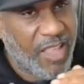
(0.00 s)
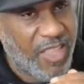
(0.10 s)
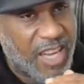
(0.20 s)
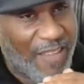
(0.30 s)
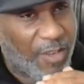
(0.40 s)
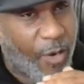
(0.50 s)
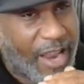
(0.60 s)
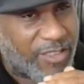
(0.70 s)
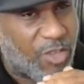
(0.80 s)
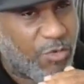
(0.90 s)
And then after
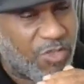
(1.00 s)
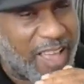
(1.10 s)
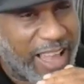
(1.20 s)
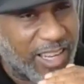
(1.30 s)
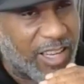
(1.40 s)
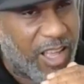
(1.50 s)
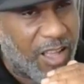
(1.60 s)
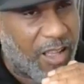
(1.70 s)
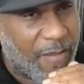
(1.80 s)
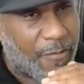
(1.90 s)
gratitude, you got
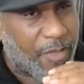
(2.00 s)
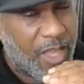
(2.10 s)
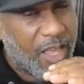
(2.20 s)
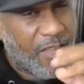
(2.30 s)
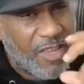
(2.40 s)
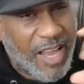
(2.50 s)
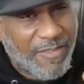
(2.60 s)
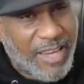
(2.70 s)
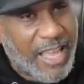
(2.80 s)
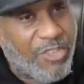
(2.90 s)
love. And then
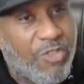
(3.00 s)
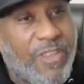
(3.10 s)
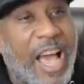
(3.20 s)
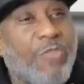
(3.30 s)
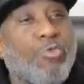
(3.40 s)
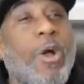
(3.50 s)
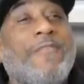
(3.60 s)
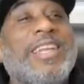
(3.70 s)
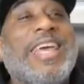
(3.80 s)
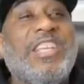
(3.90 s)
after that, you got
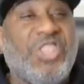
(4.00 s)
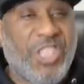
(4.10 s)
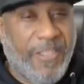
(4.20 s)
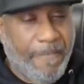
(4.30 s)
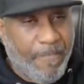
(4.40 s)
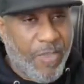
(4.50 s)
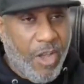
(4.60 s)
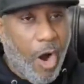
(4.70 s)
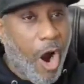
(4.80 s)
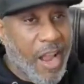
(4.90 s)
revelation
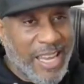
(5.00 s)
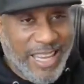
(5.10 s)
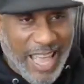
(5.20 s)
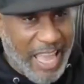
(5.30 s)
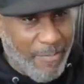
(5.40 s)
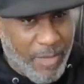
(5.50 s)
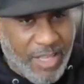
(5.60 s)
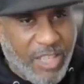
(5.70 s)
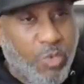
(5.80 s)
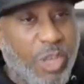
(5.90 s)
or
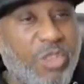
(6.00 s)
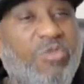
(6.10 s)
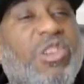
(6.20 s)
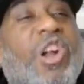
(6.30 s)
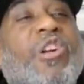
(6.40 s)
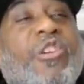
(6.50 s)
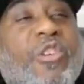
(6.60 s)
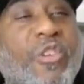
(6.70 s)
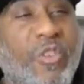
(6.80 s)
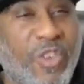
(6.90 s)
enlightenment. That's where you
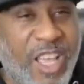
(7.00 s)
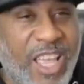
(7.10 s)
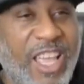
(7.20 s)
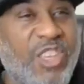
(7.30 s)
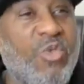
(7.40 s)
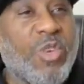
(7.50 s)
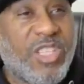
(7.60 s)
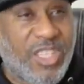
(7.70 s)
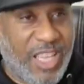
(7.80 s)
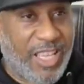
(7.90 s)
learn and you
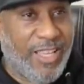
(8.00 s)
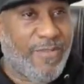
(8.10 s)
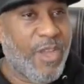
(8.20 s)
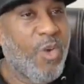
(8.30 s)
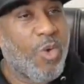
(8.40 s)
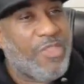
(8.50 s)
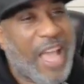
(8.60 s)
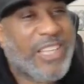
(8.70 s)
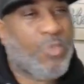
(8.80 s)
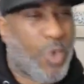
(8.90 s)
receive. Well,
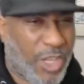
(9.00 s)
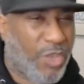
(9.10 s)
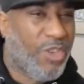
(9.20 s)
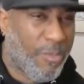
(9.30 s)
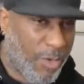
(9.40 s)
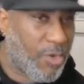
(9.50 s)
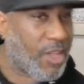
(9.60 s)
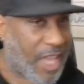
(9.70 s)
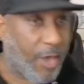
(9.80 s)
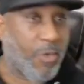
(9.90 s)
that's where you
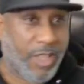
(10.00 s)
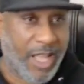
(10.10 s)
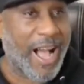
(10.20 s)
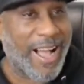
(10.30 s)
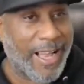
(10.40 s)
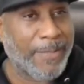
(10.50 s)
communicate with God.